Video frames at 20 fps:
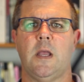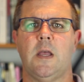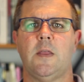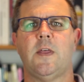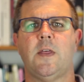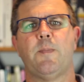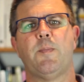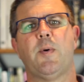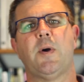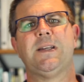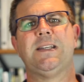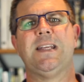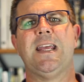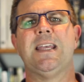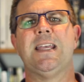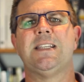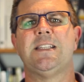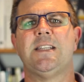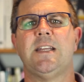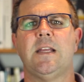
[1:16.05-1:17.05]
that by
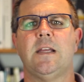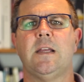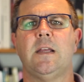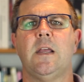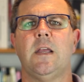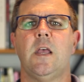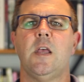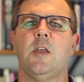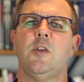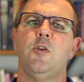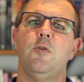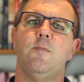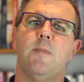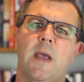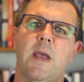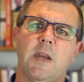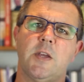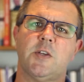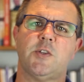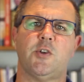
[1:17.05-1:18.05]
testing you
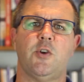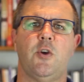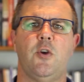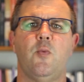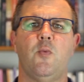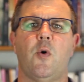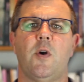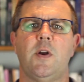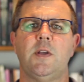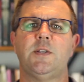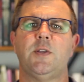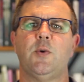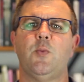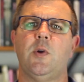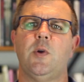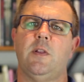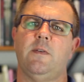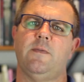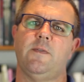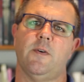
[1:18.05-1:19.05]
may discern what is the
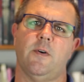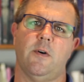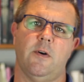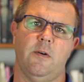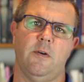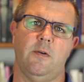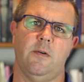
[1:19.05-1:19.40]
will of God,